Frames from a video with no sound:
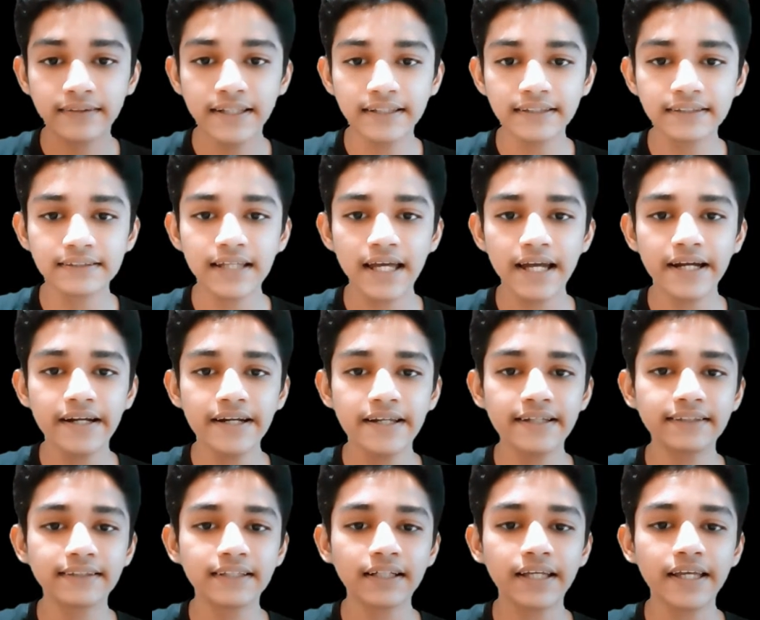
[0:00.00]
this side
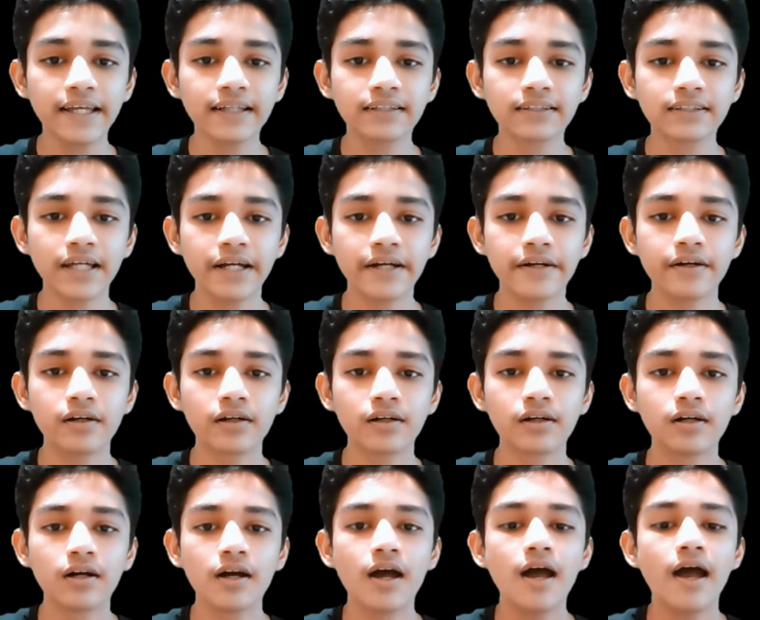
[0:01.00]
is the king side,
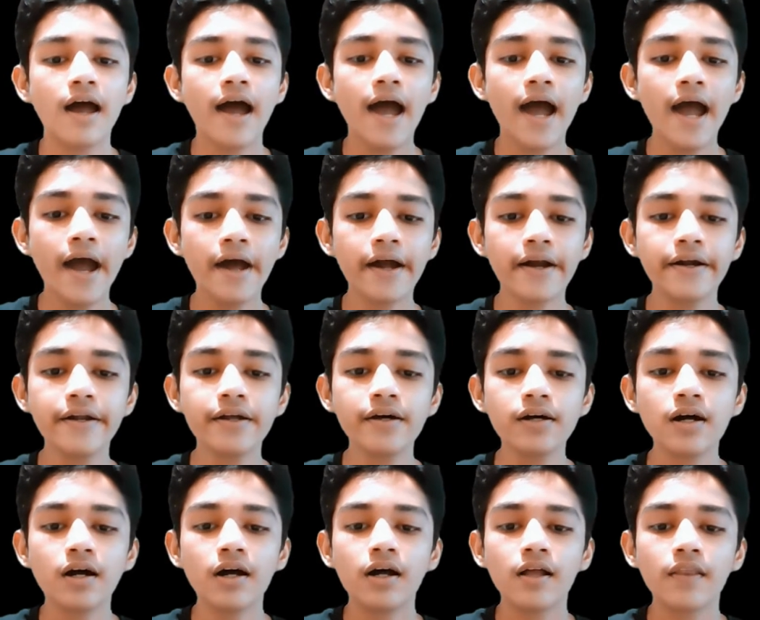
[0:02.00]
and
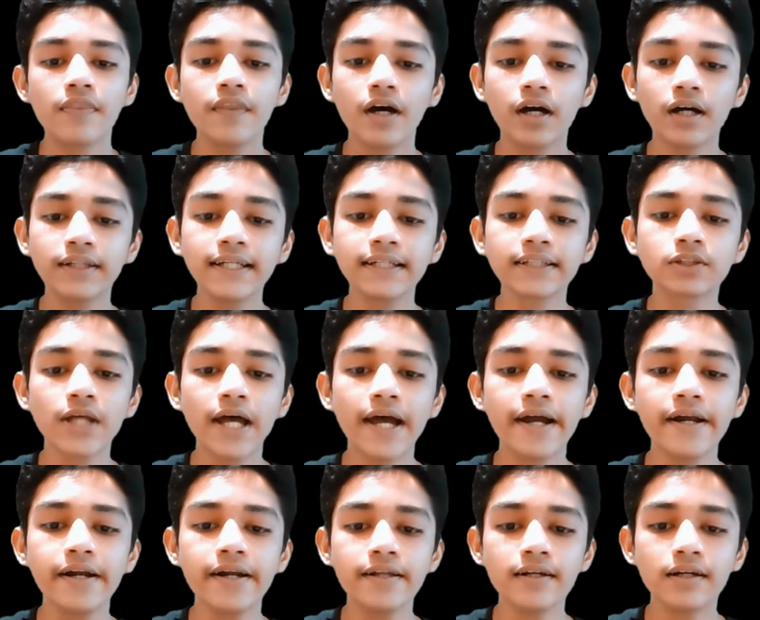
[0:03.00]
the other
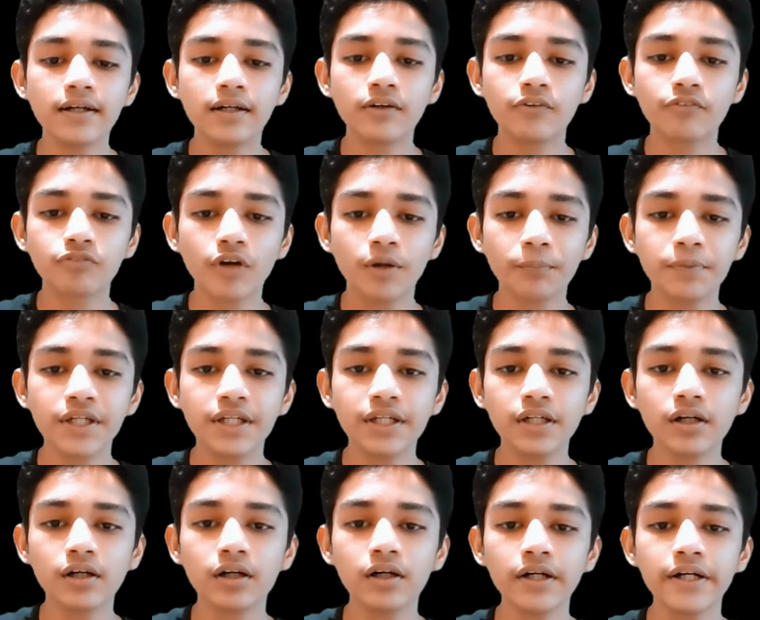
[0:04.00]
side from
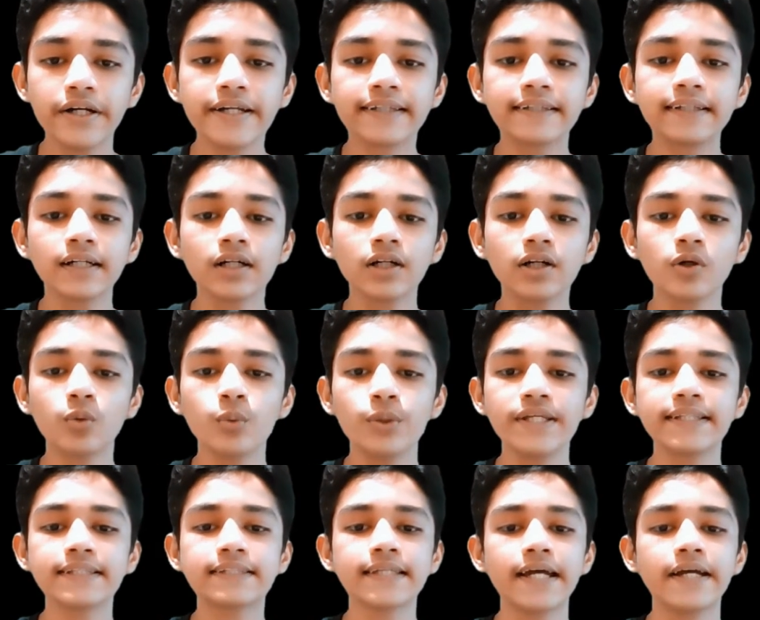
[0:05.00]
here it is the
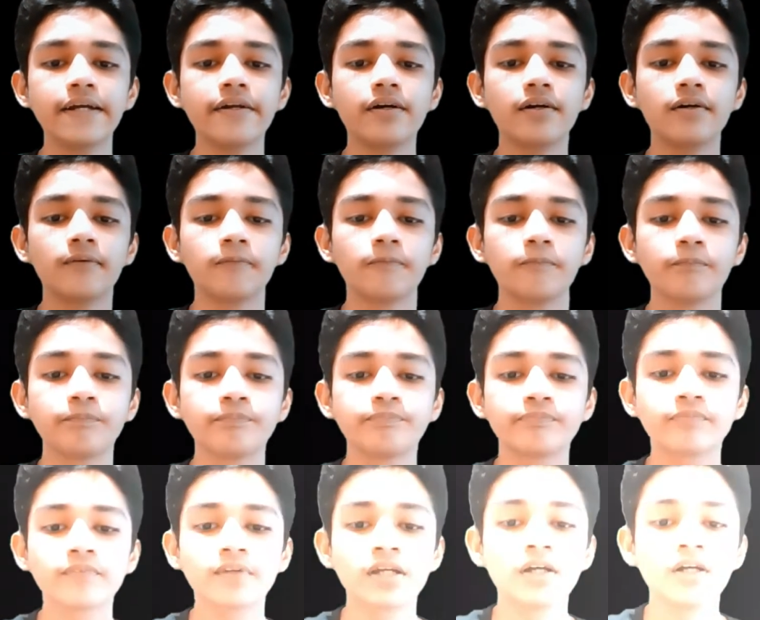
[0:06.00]
queen side.
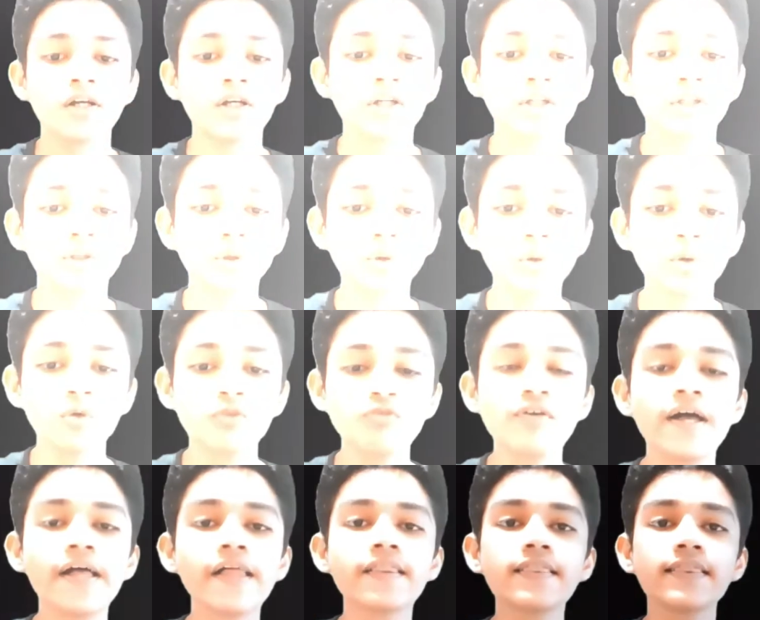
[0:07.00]
So
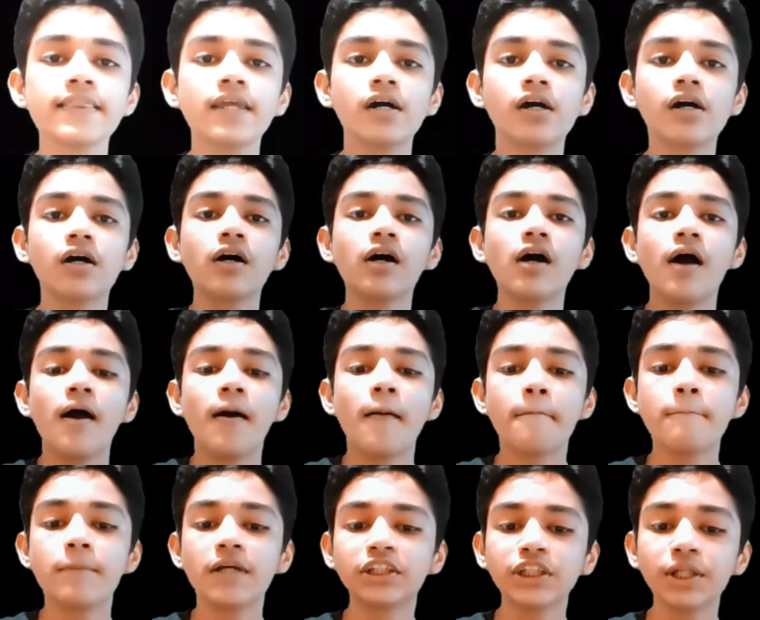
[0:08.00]
when the
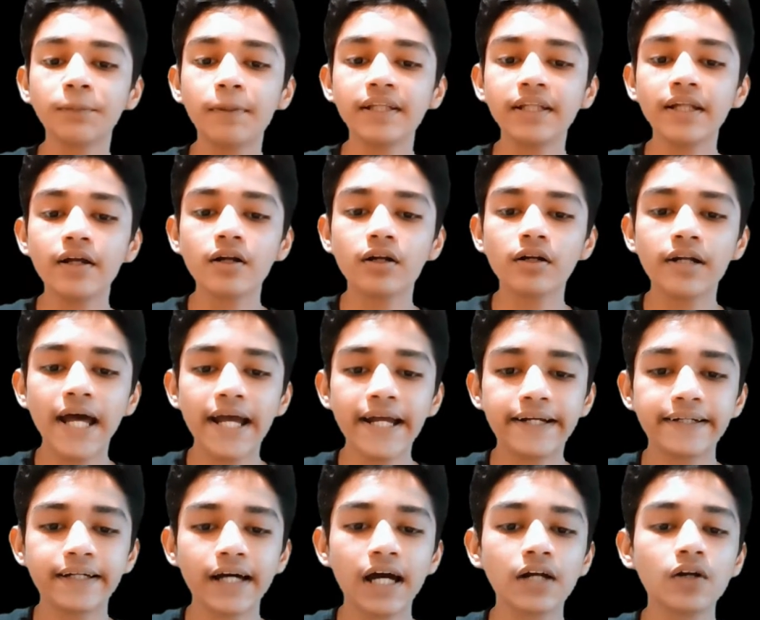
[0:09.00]
bishop and the
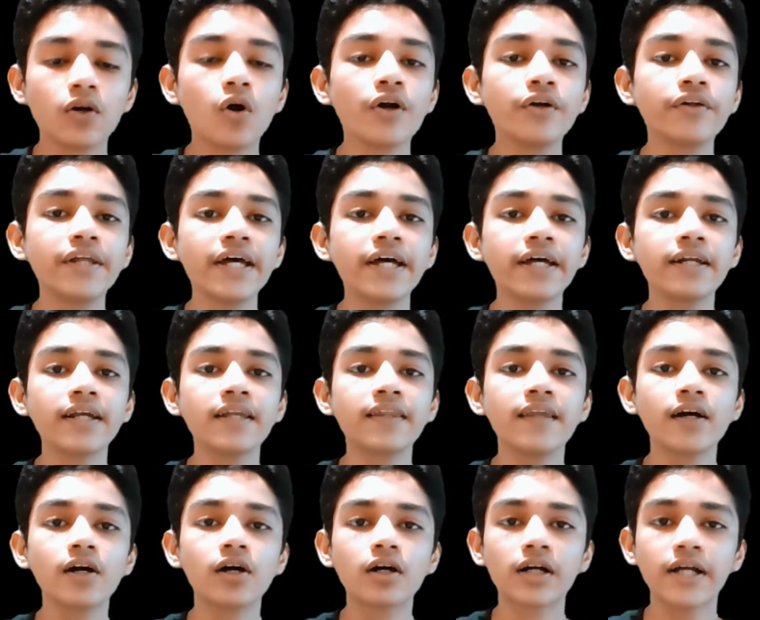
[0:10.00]
knight are not there
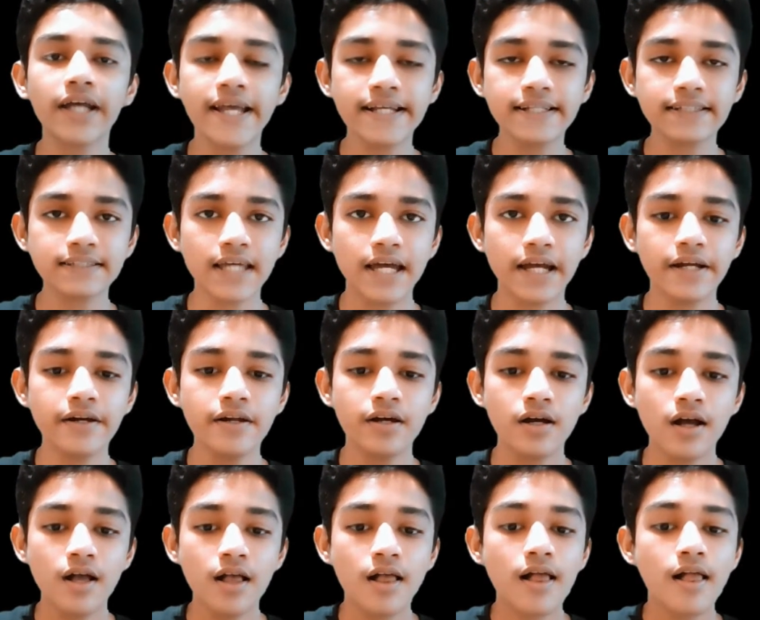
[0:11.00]
in the king side,
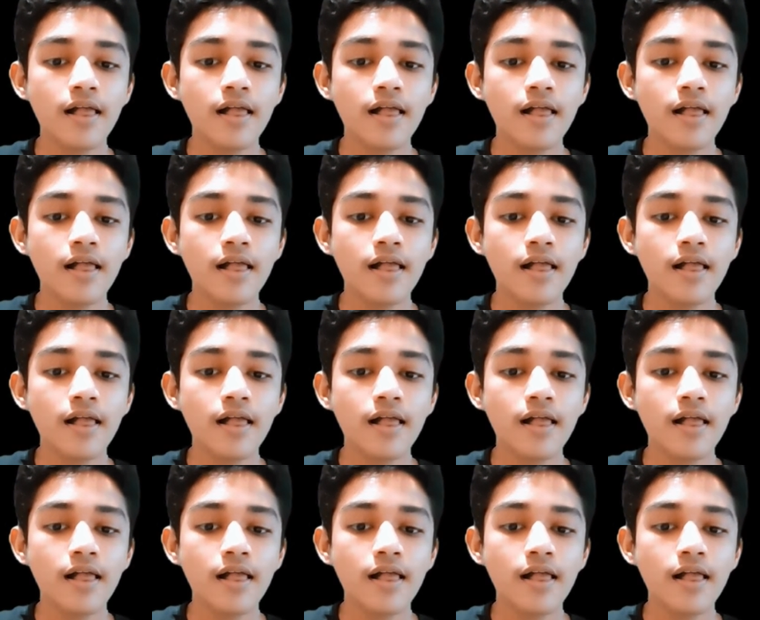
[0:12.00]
